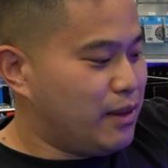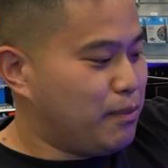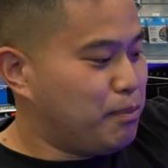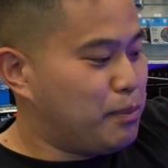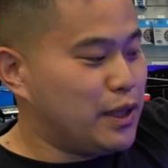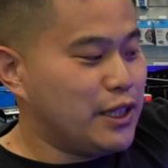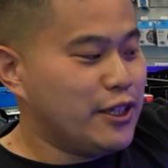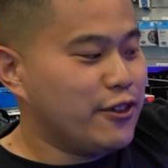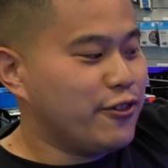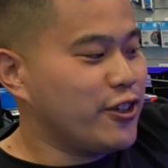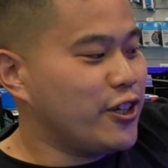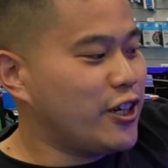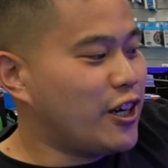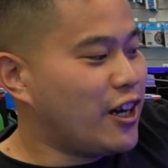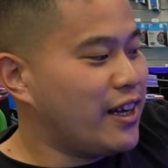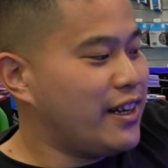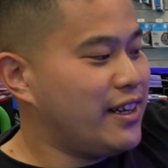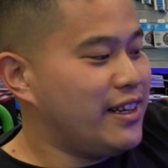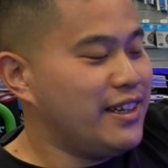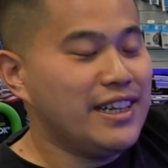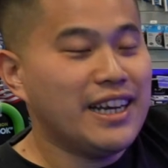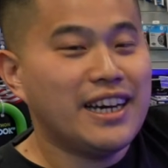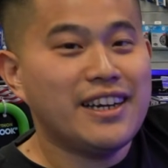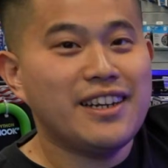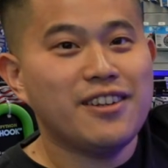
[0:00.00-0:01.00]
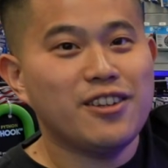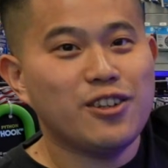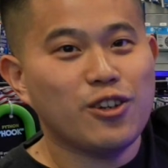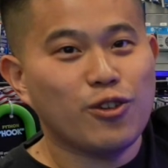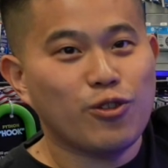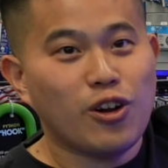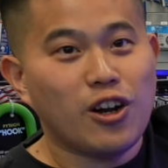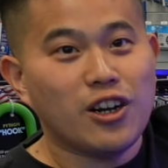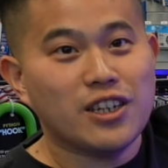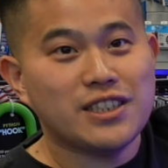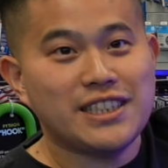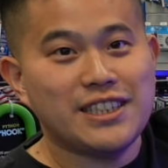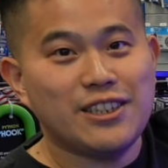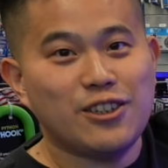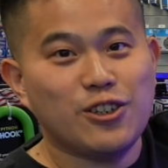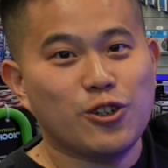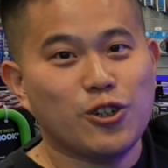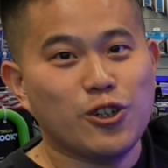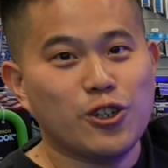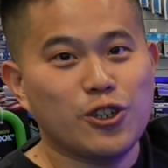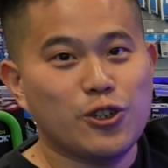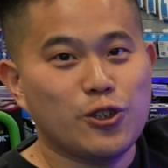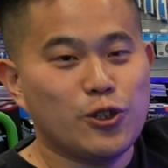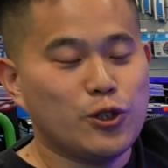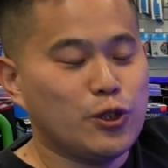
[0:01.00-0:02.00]
Believe it or not, none of the rocks in here
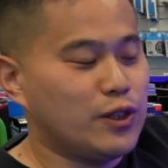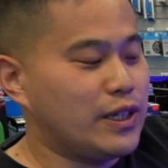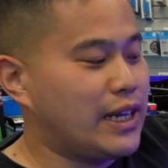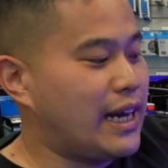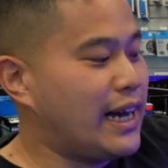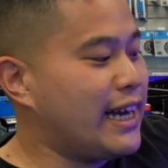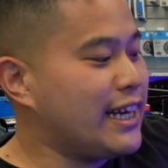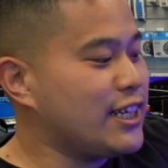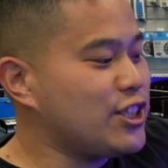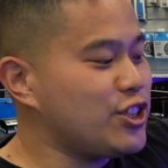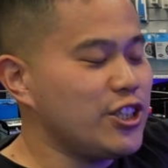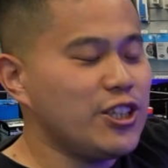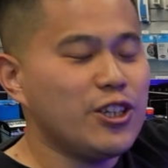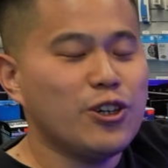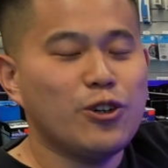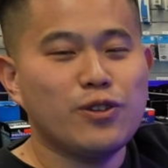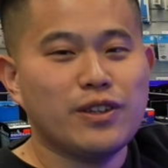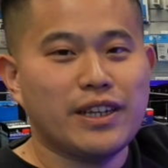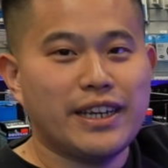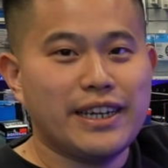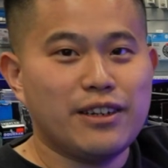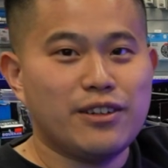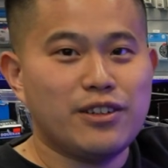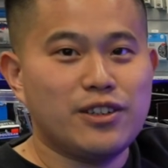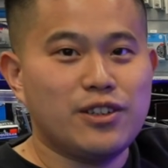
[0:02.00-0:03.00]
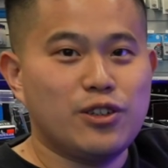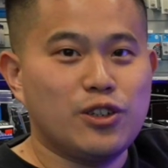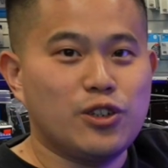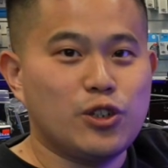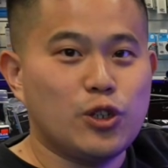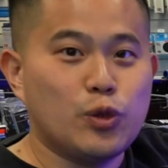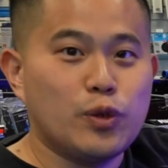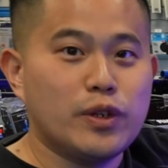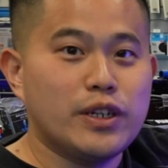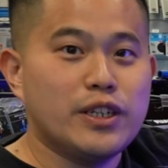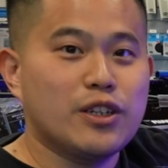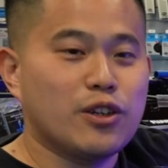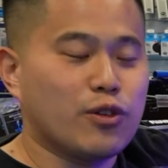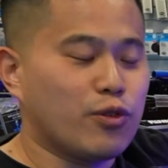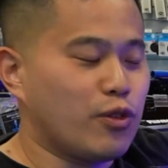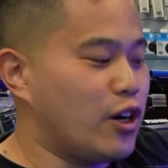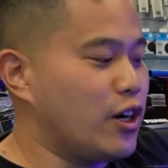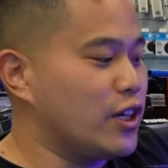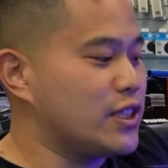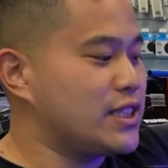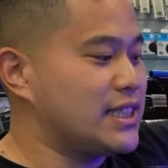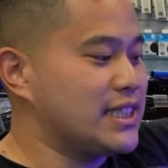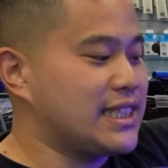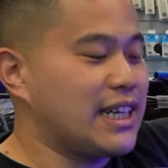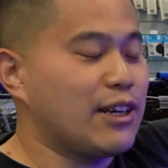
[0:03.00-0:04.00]
are glued. I actually don't like gluing the
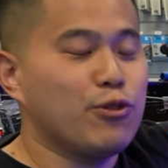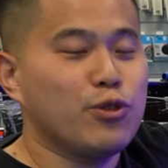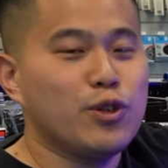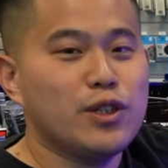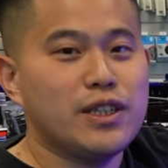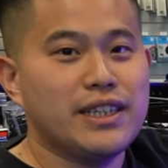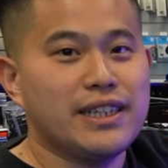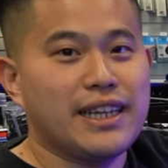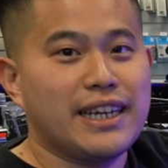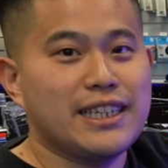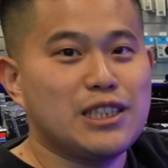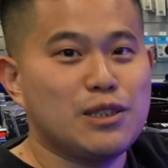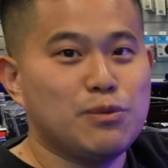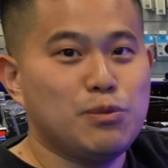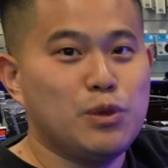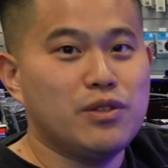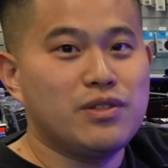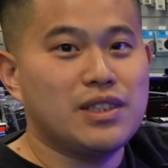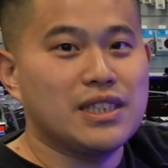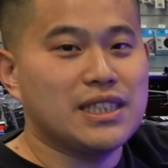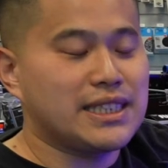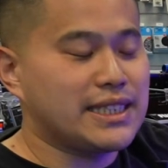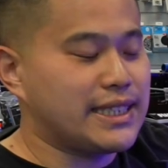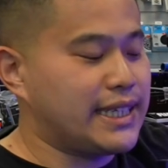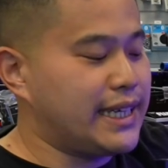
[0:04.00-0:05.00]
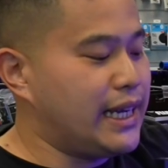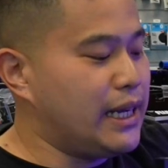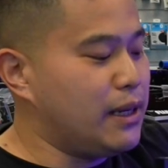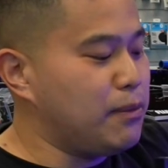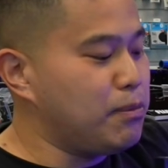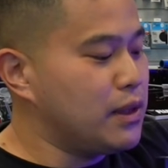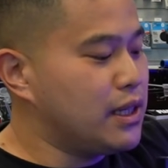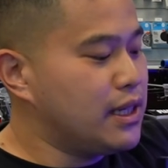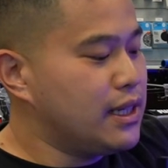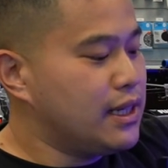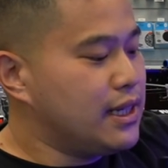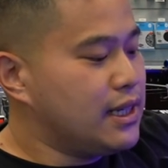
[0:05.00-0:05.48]
rocks because I really like to move the scape.